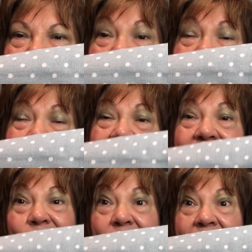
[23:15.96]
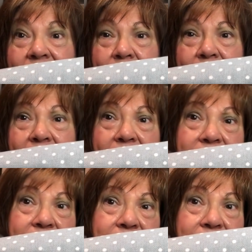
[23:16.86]
She's got that one
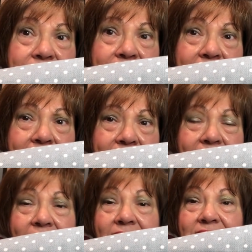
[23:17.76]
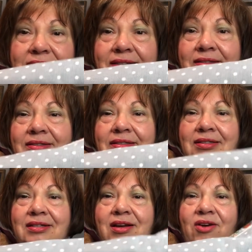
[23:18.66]
eyebrow kind of cocked
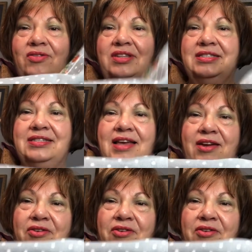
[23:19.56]
on this side